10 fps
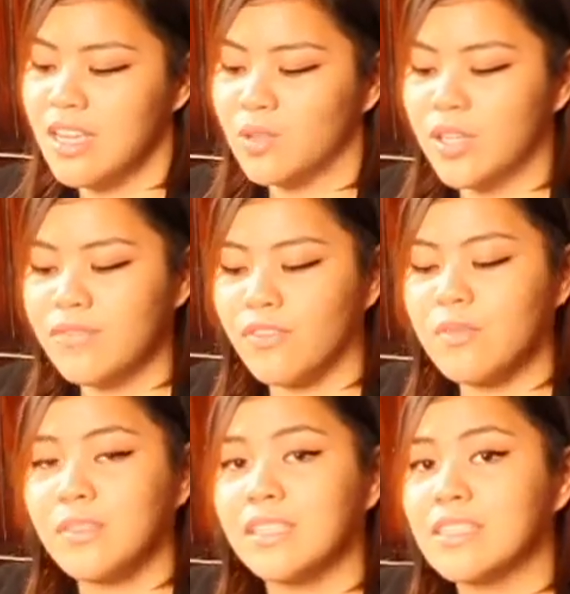to
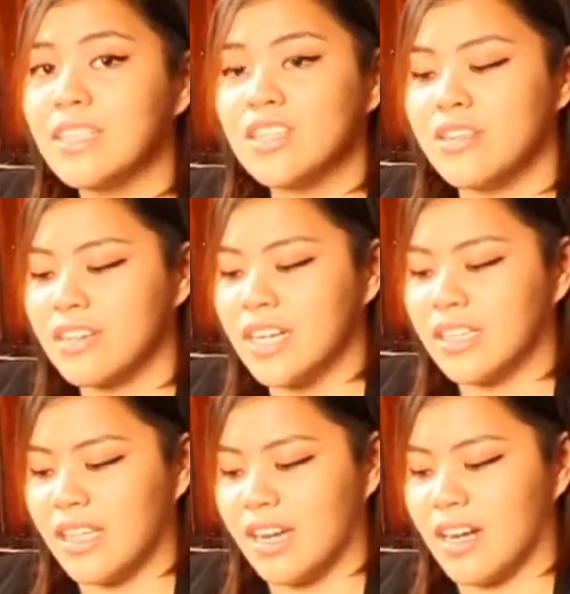inform the decision
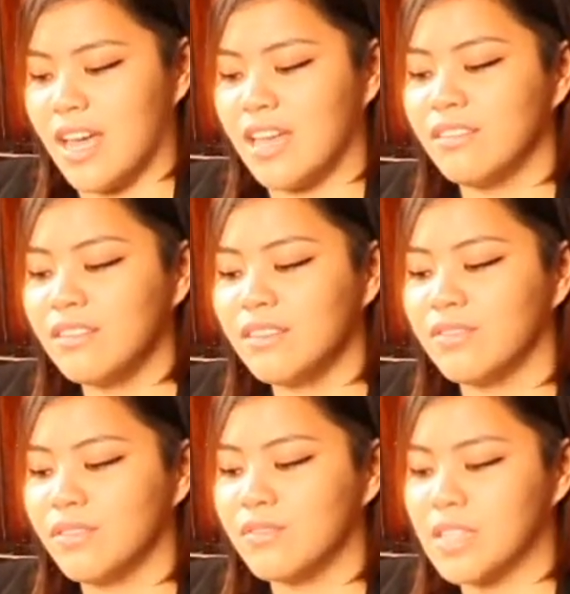criteria and
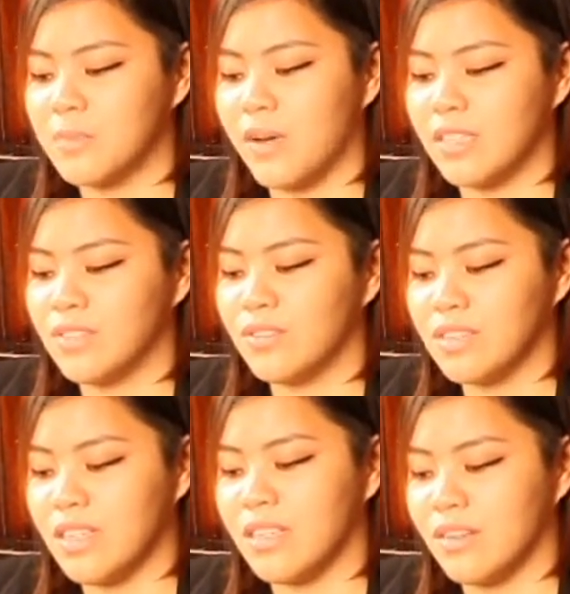thoughtful response to
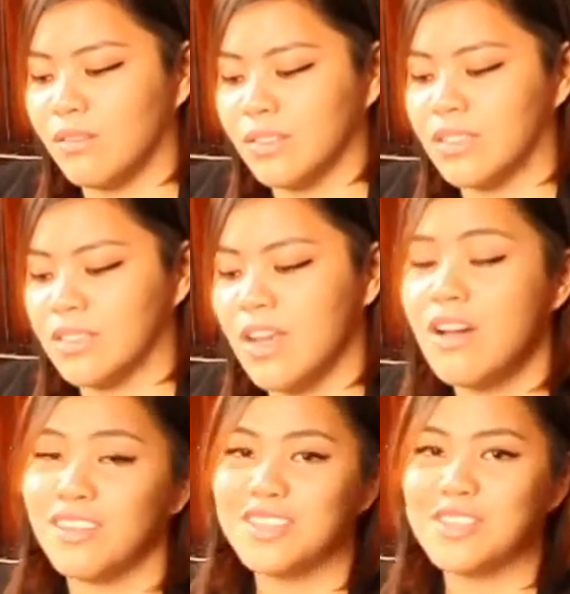stakeholders'
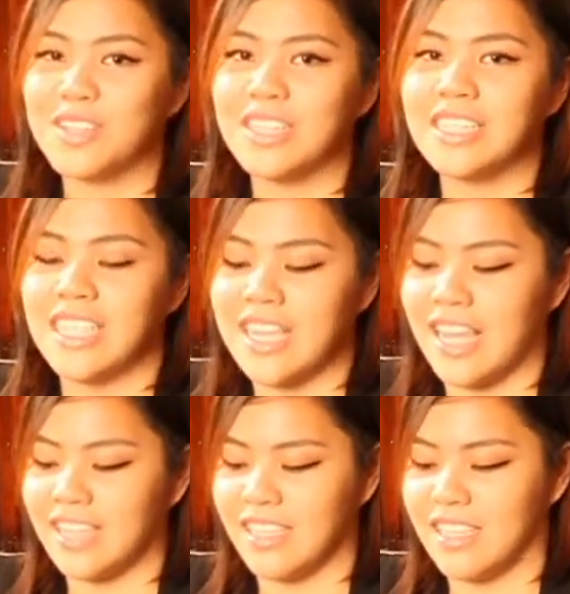concerns and
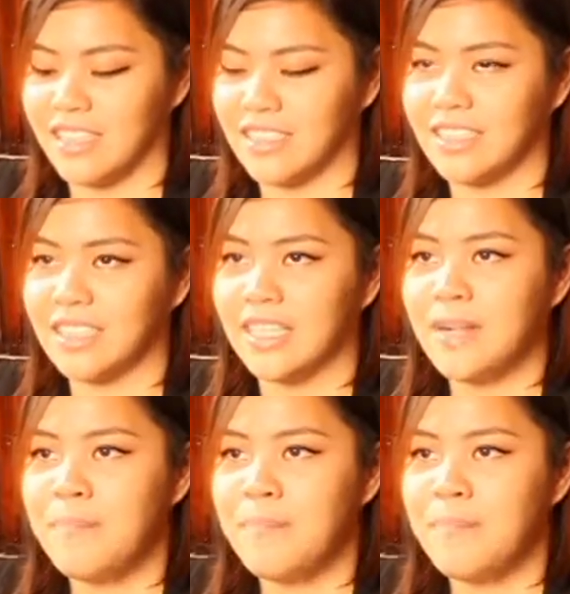ideas.